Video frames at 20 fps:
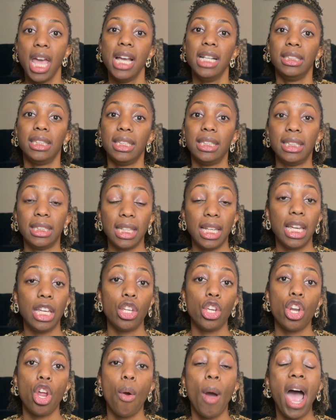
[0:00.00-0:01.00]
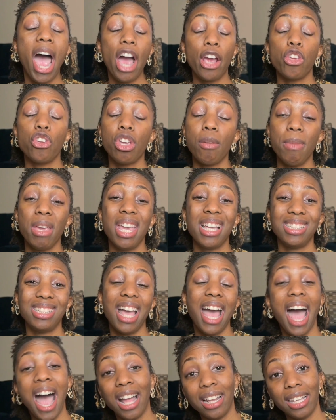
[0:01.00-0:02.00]
to see, how you can begin
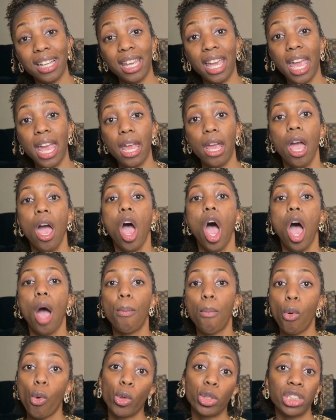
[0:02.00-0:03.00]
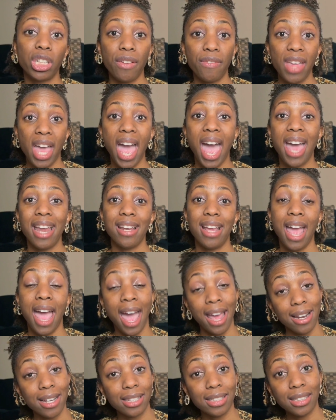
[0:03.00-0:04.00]
to allocate a portion of that
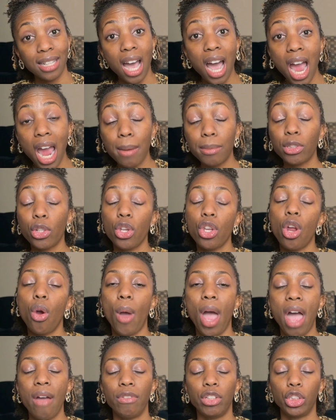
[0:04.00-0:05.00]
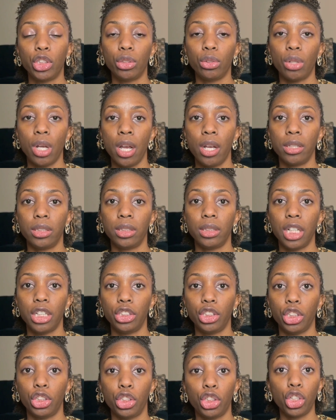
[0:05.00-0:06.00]
at a time, so you don't have
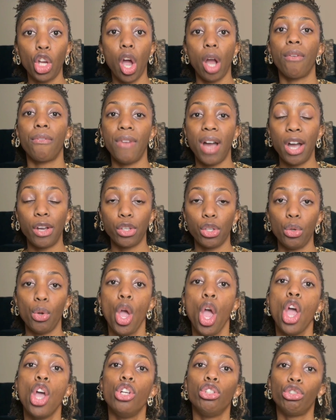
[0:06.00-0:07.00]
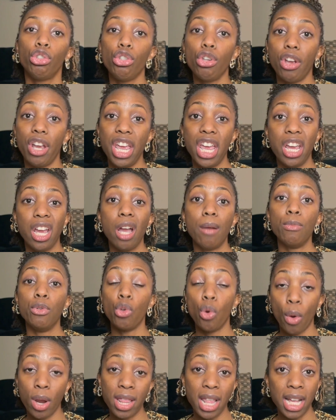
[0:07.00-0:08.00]
such a shock value to your income
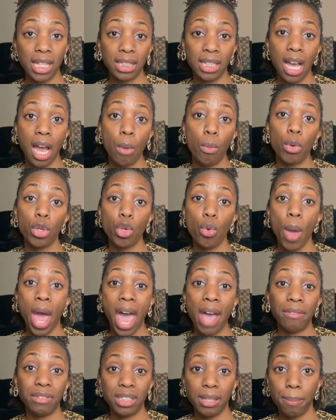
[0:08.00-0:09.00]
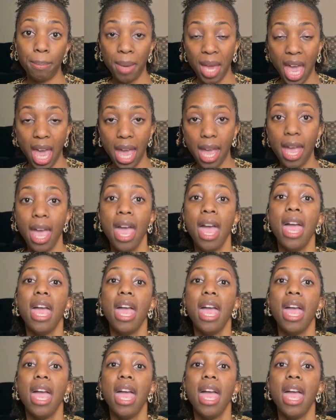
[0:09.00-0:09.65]
during that time when you have to pay.